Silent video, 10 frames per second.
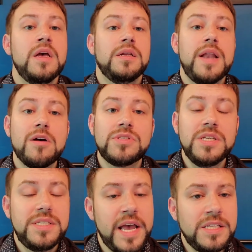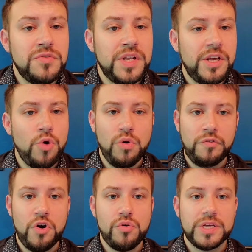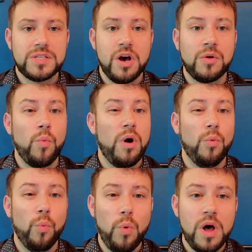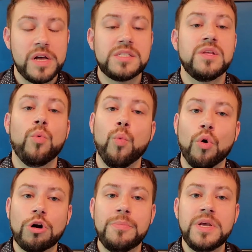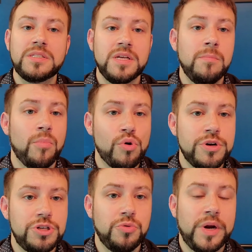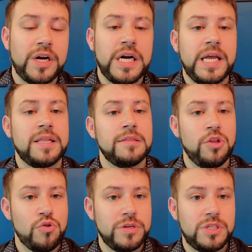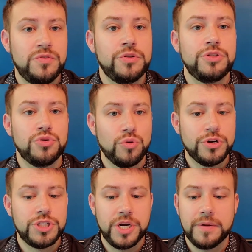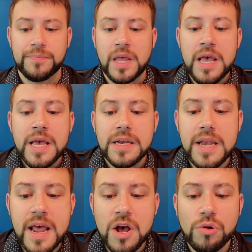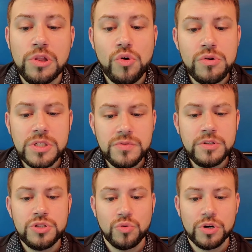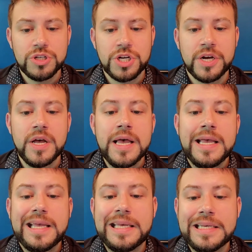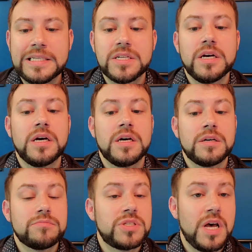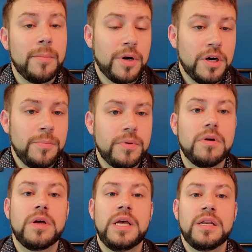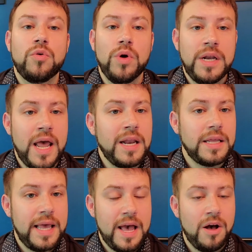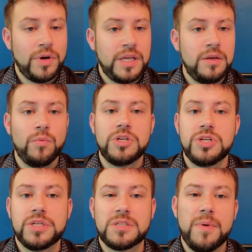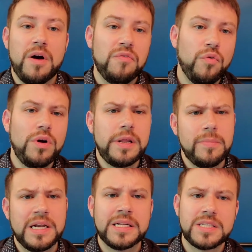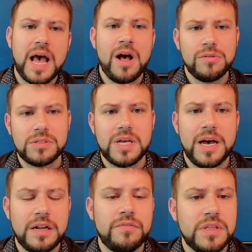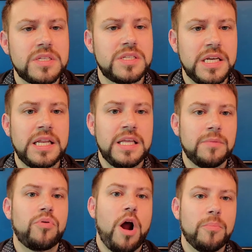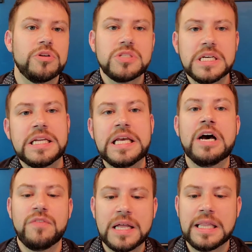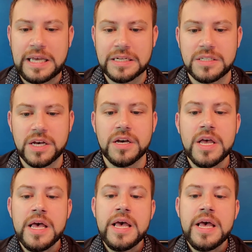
Now, today's video will focus on what was the Warbington Mortuary in Lawrenceville, Georgia. Now, Lawrenceville, Georgia is a suburb in Gwinnett County, which is about 40 minutes outside of the city, the proper city of Atlanta.